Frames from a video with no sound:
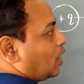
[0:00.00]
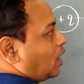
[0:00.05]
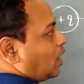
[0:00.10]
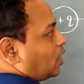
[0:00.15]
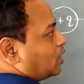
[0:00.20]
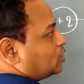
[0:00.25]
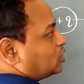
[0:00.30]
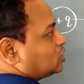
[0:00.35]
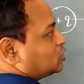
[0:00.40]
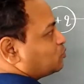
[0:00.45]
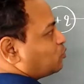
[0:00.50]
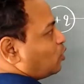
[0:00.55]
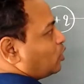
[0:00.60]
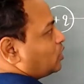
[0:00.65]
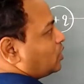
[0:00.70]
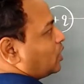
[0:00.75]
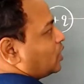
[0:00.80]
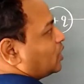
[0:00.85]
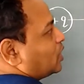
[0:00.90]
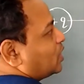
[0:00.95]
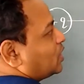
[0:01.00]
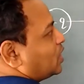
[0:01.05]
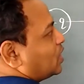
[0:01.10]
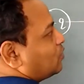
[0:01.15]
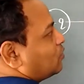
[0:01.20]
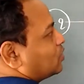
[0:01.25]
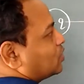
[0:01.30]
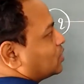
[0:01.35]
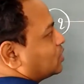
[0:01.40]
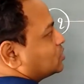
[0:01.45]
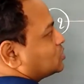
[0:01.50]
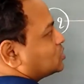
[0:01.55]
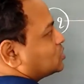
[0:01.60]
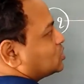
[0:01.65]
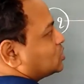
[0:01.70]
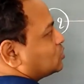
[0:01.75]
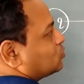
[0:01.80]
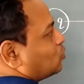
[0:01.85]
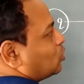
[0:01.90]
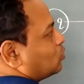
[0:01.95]
At this point again I will
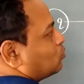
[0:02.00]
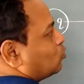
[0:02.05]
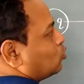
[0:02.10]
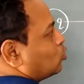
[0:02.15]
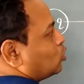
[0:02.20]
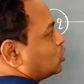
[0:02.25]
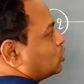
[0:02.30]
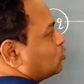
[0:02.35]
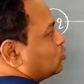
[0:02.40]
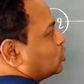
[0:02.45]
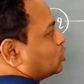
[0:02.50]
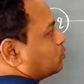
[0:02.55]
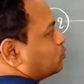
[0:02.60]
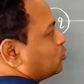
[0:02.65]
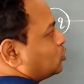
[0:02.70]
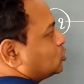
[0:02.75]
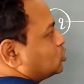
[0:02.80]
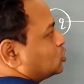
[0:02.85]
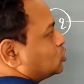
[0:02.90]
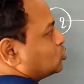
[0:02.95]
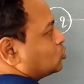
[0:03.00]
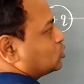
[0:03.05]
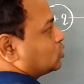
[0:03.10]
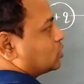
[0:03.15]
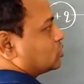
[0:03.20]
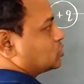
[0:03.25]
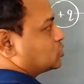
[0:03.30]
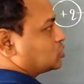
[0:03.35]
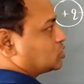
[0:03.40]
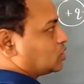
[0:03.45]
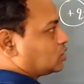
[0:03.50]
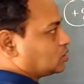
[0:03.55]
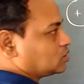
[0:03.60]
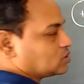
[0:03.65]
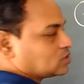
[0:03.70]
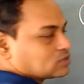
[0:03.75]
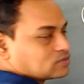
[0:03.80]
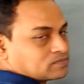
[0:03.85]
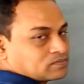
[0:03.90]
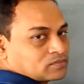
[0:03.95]
consider one more unit positive test
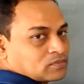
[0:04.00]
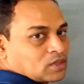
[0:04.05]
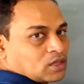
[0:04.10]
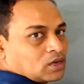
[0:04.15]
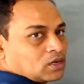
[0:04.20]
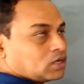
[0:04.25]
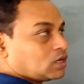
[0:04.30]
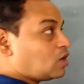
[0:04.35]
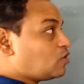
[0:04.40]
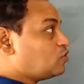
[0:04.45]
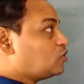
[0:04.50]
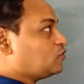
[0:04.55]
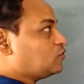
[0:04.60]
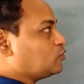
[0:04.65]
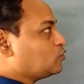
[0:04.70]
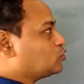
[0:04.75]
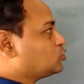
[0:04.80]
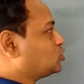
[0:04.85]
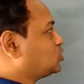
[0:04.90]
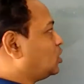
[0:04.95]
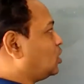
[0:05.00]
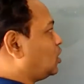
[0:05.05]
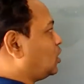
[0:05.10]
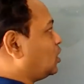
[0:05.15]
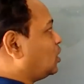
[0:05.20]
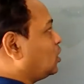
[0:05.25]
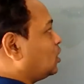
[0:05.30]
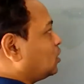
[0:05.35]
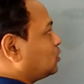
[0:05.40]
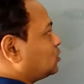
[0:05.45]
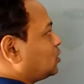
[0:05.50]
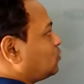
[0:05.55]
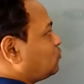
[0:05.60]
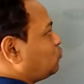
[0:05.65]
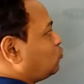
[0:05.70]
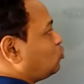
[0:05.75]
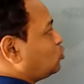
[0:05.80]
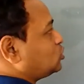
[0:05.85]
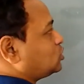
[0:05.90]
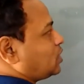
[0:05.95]
charge. Now if you see, the
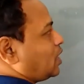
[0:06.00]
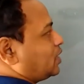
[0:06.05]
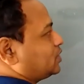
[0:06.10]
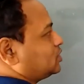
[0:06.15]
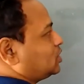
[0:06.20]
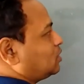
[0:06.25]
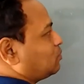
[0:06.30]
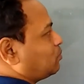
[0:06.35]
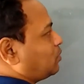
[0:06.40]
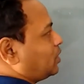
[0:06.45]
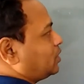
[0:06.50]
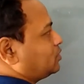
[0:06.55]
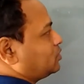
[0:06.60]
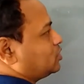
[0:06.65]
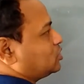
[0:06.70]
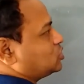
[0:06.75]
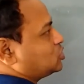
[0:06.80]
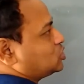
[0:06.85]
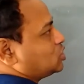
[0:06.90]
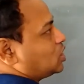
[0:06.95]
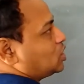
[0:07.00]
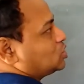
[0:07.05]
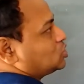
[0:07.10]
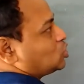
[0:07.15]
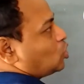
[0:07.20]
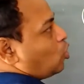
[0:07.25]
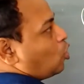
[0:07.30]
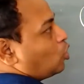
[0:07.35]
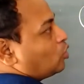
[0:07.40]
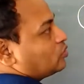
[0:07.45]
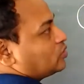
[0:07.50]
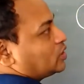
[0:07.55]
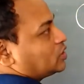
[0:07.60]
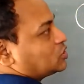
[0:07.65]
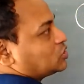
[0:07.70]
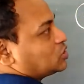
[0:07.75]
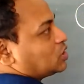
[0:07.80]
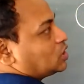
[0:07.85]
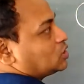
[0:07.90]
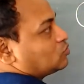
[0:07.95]
force acting by this charge on that
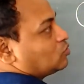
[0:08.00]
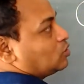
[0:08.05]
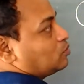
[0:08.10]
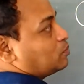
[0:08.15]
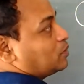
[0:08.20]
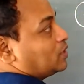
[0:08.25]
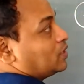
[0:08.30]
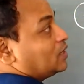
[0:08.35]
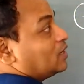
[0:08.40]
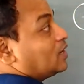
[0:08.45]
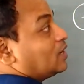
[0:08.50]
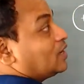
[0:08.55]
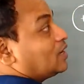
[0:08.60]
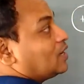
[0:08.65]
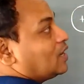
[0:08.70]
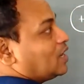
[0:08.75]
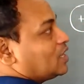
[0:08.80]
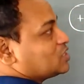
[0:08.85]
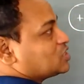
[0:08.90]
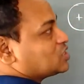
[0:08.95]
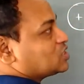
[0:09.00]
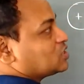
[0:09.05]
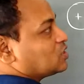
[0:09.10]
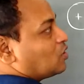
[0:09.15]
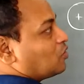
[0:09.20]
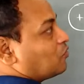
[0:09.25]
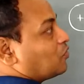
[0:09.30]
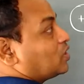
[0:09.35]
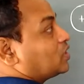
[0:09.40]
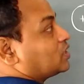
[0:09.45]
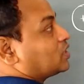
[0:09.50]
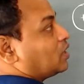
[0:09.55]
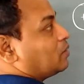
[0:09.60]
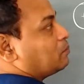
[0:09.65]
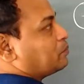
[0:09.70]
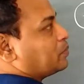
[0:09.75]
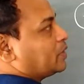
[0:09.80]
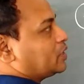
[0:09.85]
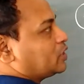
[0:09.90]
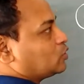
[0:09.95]
charge will be less when
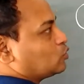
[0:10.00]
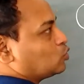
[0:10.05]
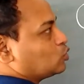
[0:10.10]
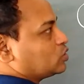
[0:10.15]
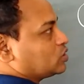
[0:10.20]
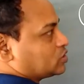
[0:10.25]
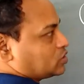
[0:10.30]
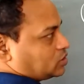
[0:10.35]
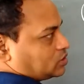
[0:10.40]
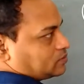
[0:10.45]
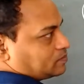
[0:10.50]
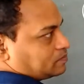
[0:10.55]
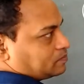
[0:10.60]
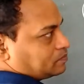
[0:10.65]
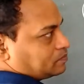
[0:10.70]
compared to this.